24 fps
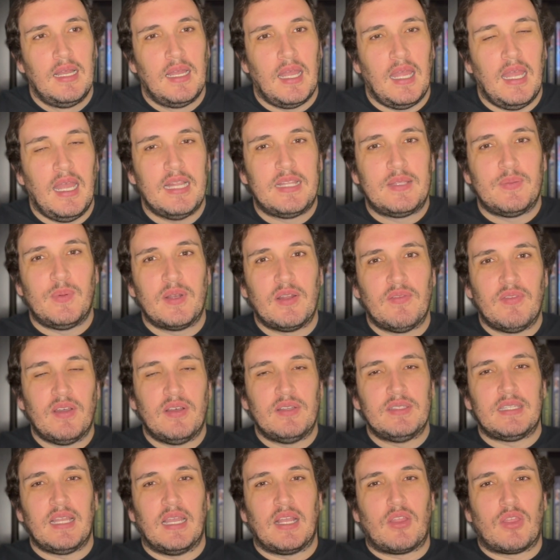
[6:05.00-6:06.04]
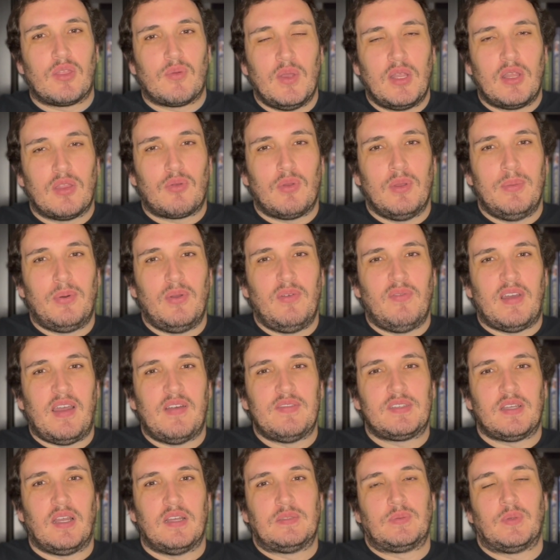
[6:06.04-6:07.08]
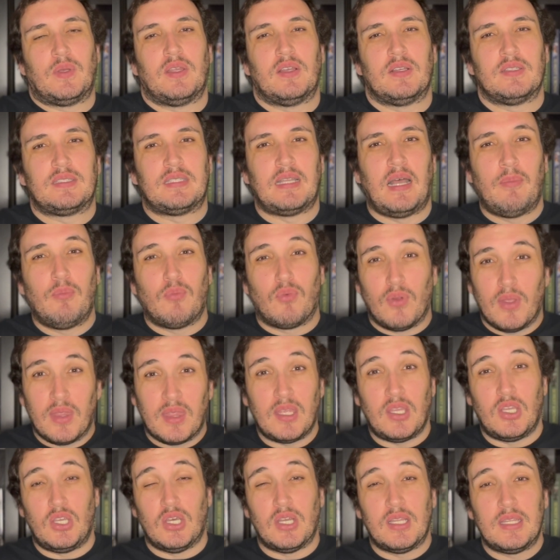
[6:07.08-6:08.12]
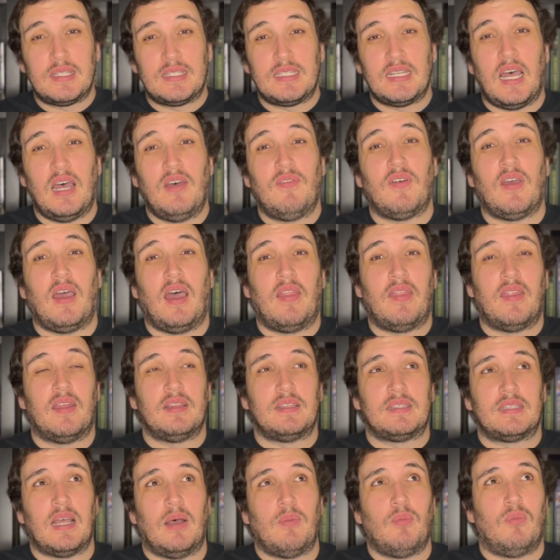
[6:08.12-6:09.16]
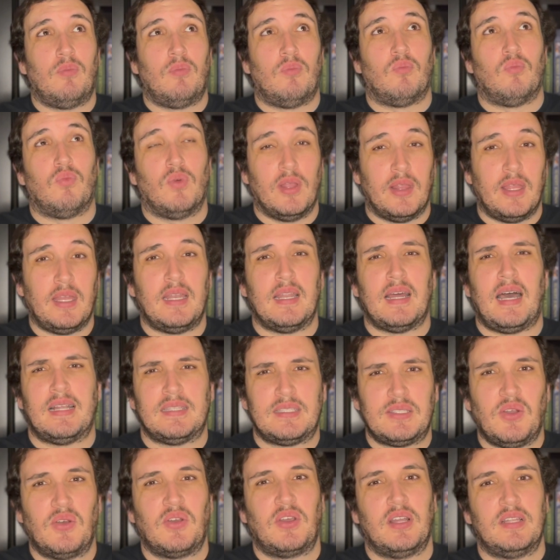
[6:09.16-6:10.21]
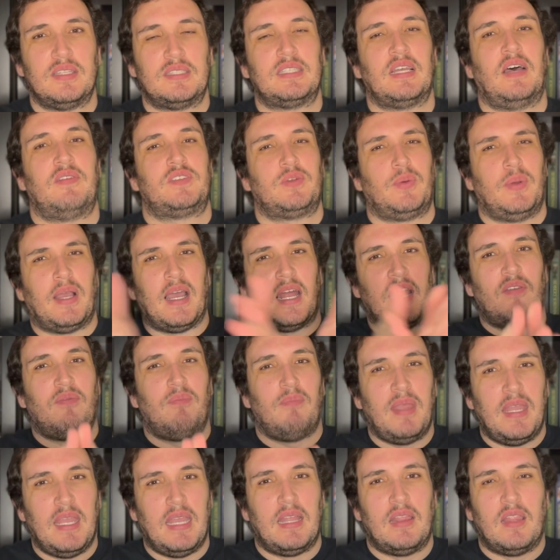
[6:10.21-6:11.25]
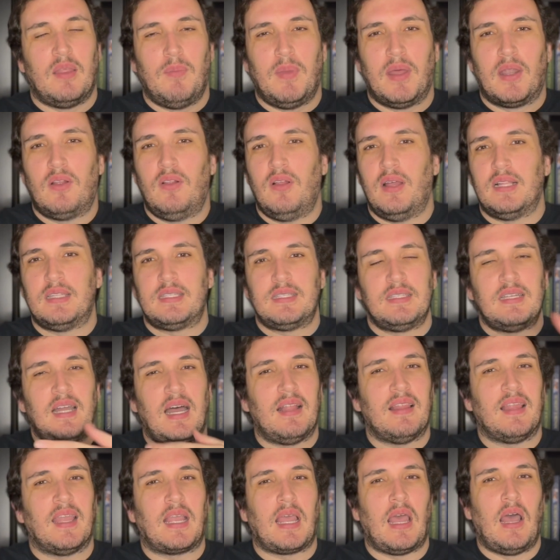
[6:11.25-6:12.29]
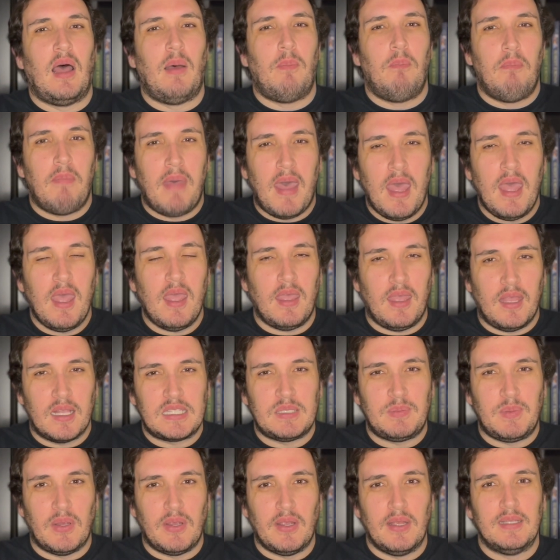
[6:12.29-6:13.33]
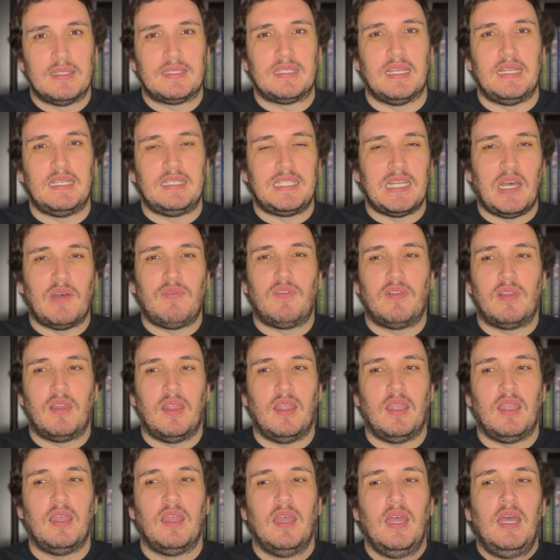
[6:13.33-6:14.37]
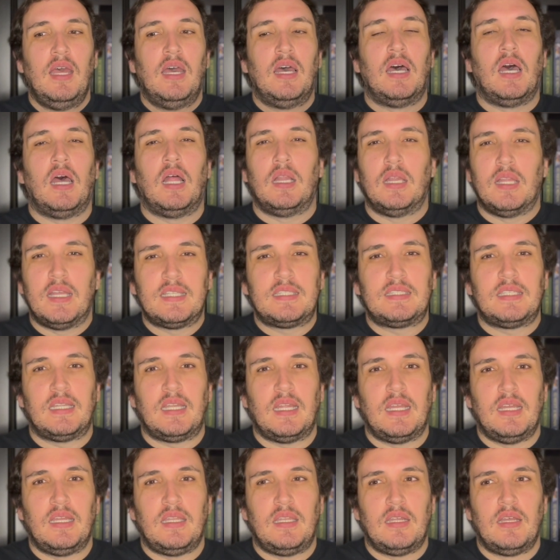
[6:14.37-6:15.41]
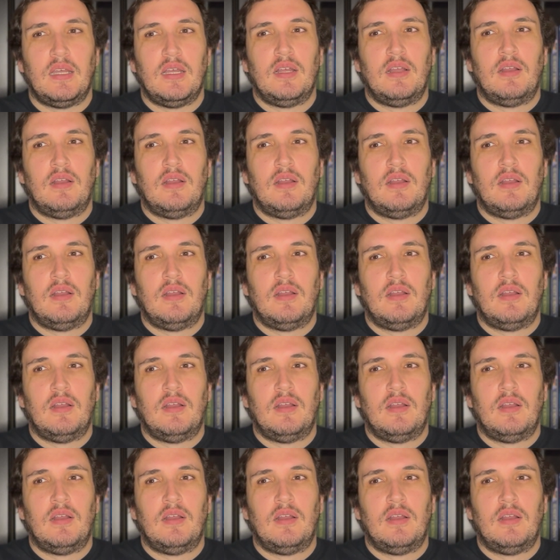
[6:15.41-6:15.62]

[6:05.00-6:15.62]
it's one of those like 3 to 3.5 stars where there's some really good stuff and then some really not so good stuff. So we kind of meet in the middle. It's not like a meh experience. It definitely elicited